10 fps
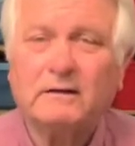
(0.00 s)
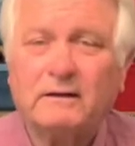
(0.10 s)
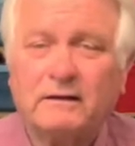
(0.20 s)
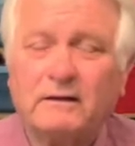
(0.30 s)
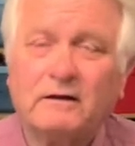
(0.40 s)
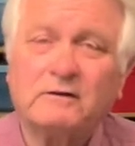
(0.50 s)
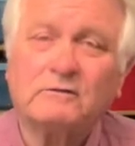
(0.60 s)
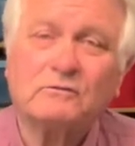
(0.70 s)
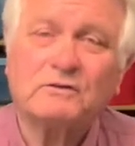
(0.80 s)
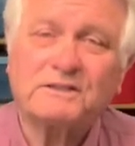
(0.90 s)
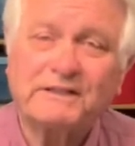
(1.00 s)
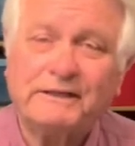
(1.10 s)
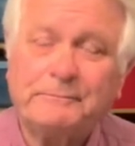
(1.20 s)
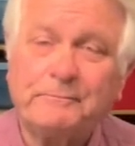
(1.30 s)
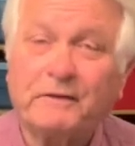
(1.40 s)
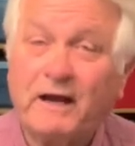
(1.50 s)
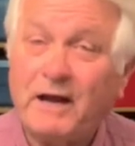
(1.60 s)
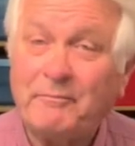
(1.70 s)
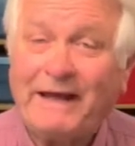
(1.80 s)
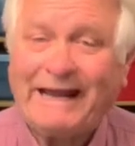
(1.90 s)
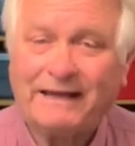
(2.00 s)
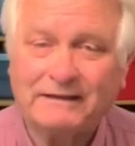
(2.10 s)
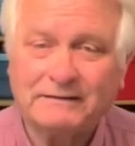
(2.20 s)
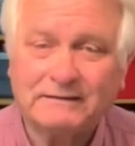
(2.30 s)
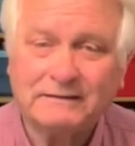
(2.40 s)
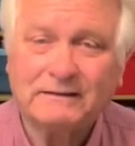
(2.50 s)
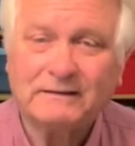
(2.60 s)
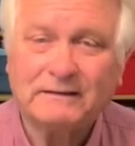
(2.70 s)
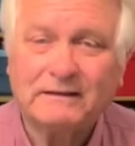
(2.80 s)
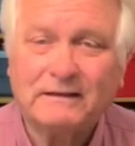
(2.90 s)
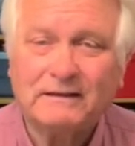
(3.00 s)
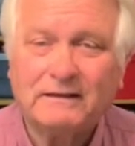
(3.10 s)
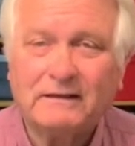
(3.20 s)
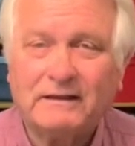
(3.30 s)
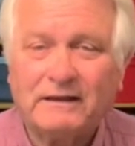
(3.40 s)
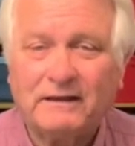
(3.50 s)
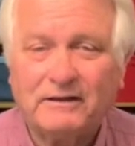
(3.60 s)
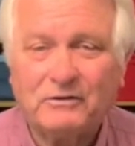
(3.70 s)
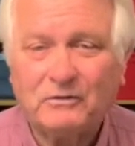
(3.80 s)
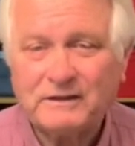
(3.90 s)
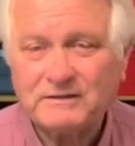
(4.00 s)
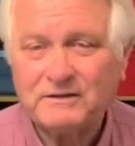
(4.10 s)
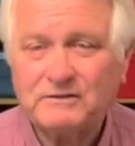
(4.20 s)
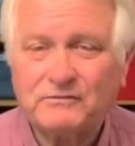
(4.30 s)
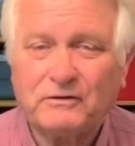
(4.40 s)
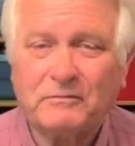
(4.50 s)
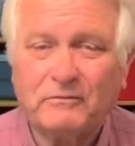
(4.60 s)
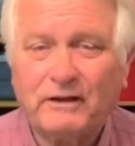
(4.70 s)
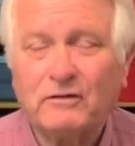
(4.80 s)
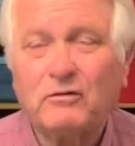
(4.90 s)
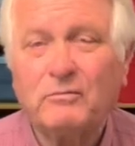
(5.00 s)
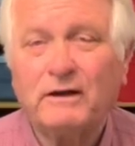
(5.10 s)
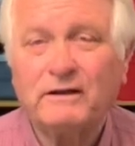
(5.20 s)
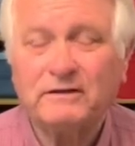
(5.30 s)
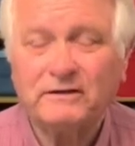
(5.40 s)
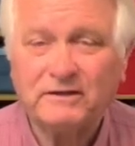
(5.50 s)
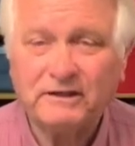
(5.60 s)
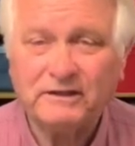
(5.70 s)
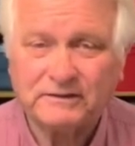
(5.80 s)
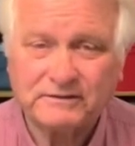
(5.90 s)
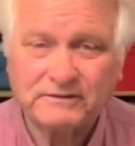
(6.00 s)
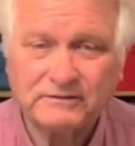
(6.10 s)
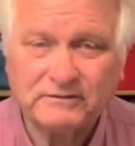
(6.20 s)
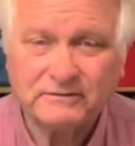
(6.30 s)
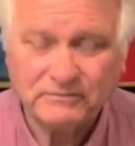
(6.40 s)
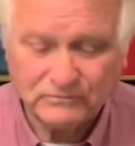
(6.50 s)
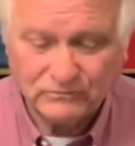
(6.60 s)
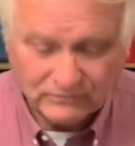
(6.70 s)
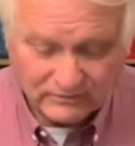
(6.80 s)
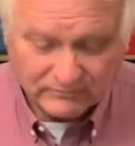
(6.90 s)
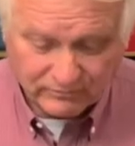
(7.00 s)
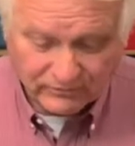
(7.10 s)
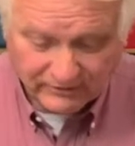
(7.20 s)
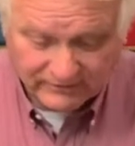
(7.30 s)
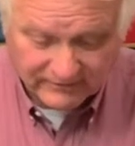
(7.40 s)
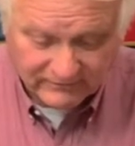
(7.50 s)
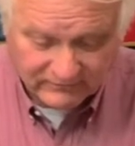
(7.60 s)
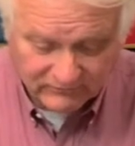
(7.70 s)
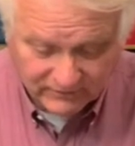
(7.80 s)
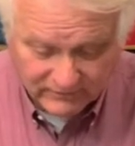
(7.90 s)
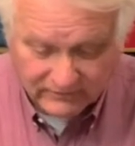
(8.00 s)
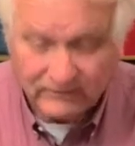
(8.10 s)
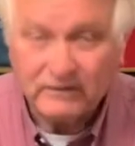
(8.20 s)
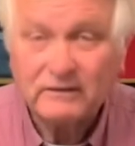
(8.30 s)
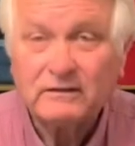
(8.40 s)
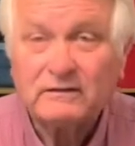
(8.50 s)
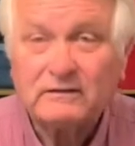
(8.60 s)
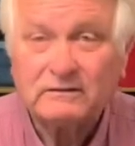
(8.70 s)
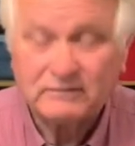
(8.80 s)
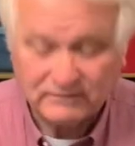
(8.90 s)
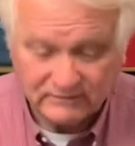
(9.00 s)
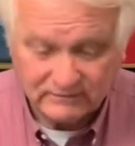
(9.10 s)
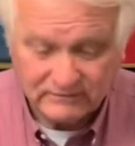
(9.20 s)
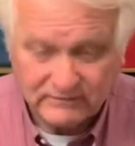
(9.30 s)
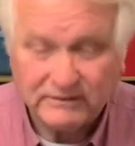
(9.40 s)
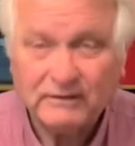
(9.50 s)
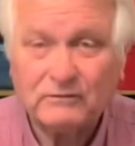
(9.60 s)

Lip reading: Like Arnold would say, I'm back. And the dough has risen from a well-combined ingredients to a product that we can see